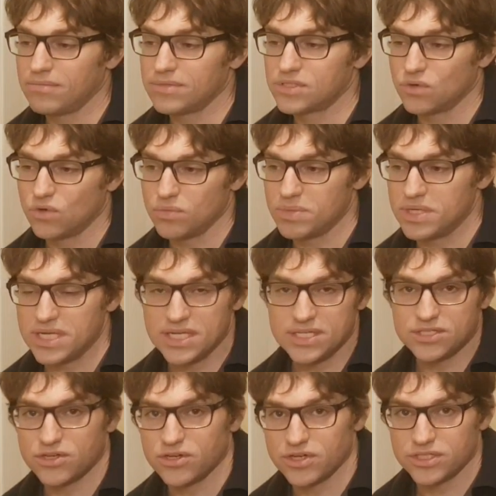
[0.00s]
So it'd be
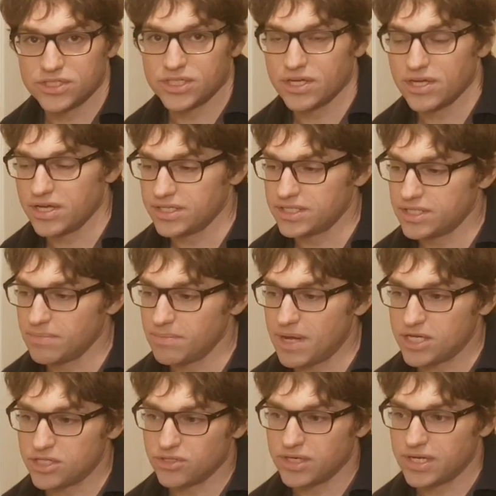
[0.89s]
easier to
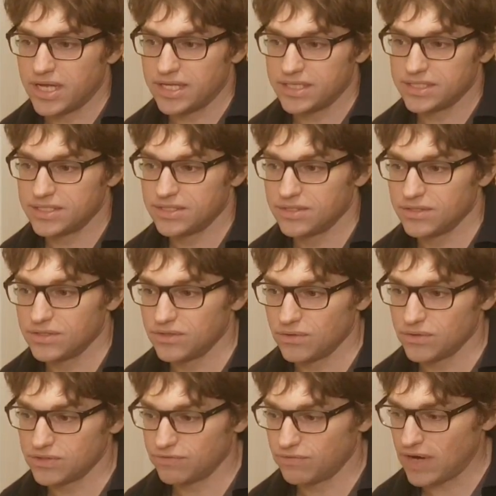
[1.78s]
measure that
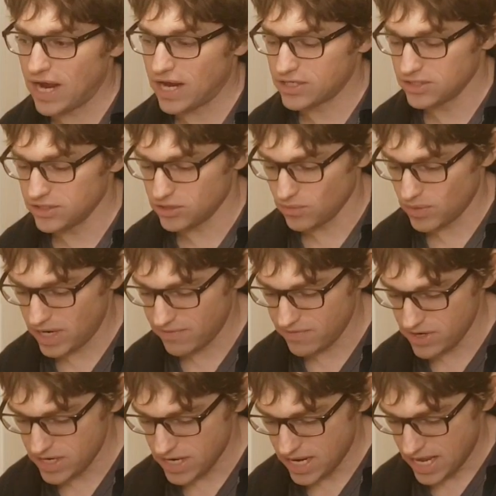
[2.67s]
those fractions or
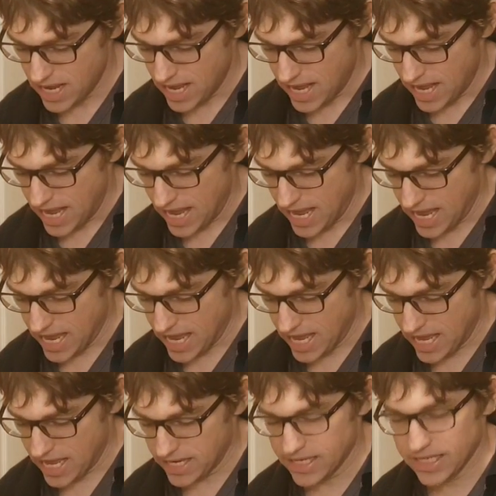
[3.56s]
whatever.
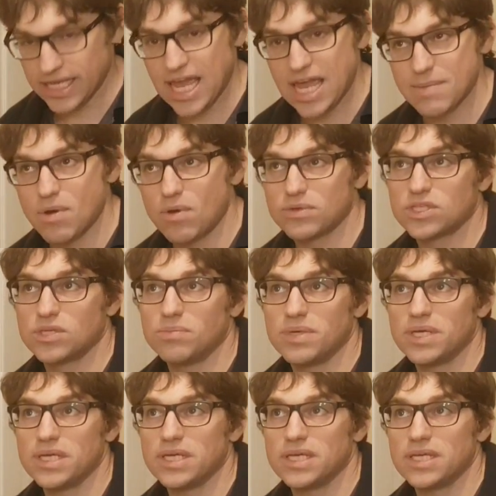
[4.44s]
And it came out to
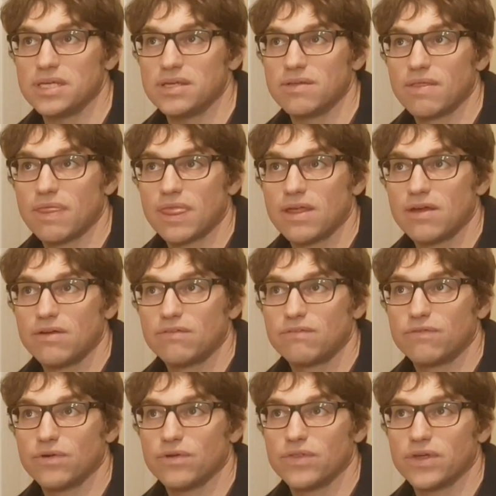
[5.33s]
be,
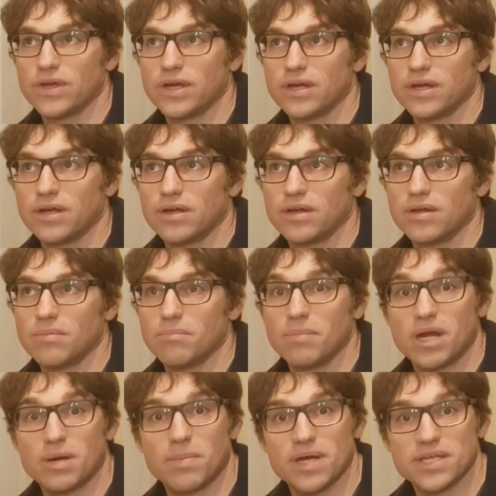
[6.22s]
for the
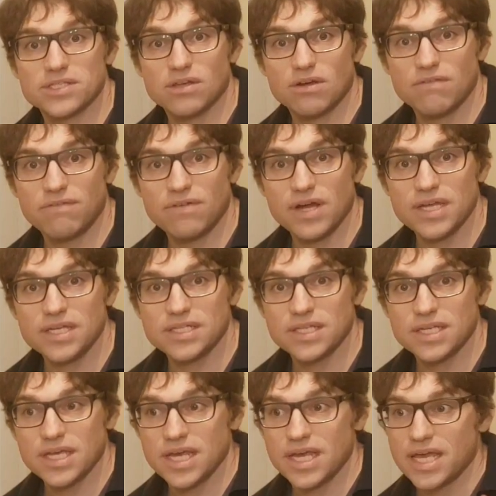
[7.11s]

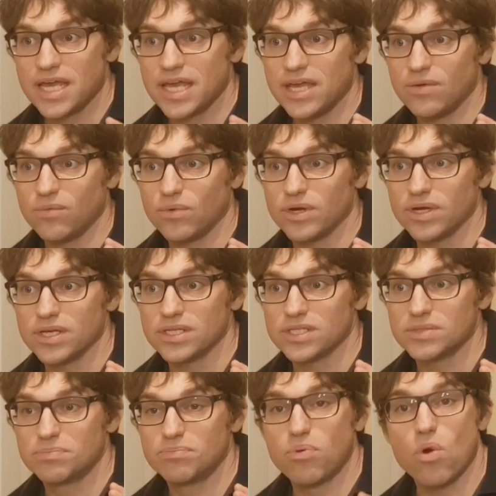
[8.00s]
metabisulfite, it
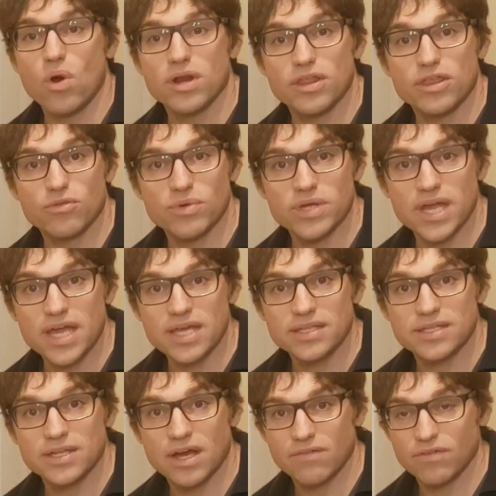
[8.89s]
was
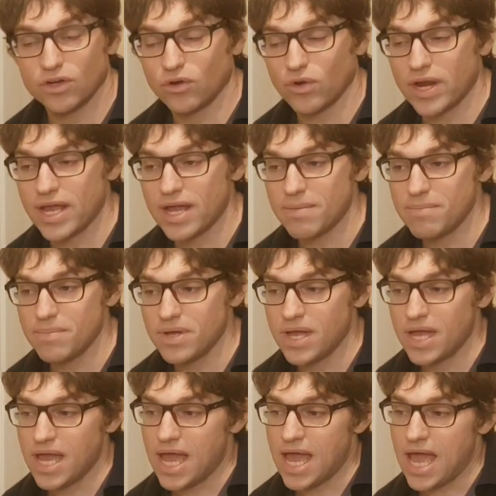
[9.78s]
0.38 of a gram.
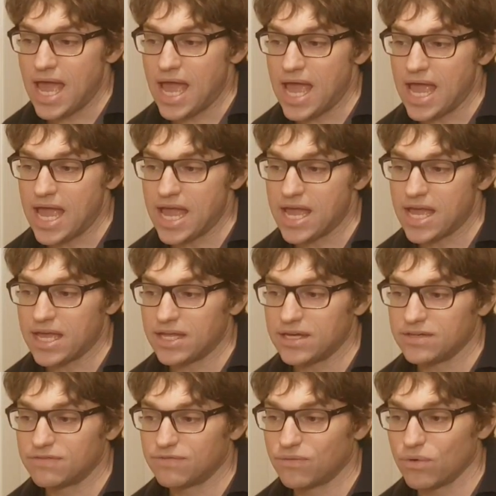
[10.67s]

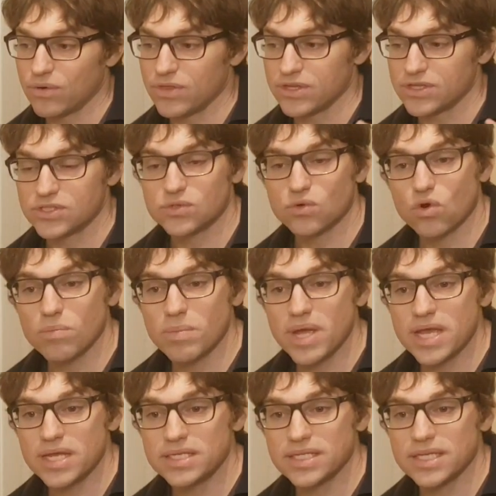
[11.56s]
And for the
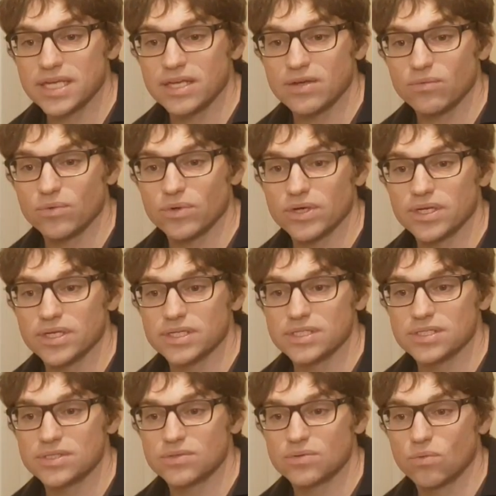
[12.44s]
sorbate, it
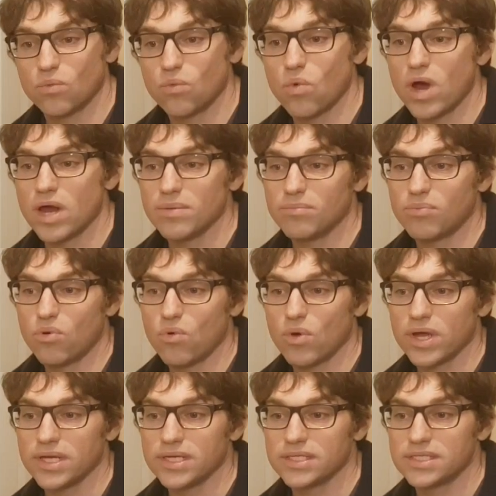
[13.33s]
was
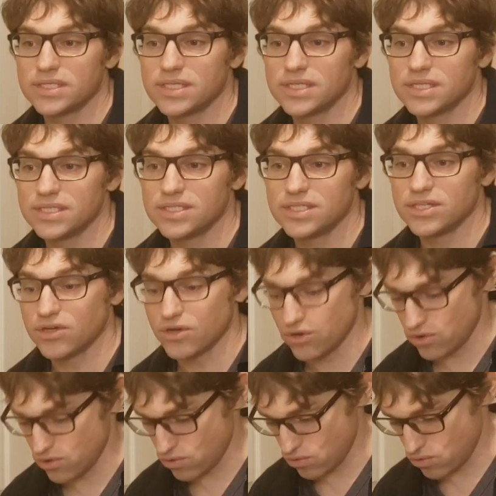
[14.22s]

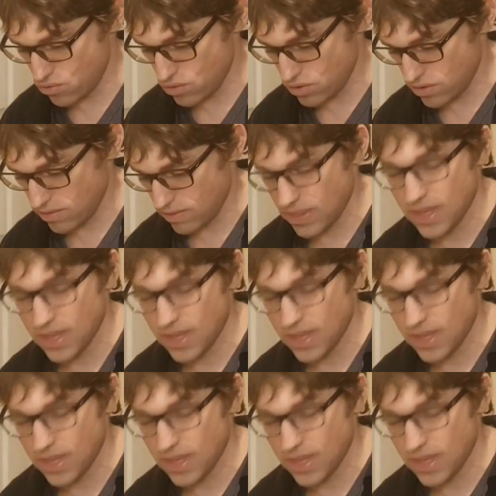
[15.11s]
1.09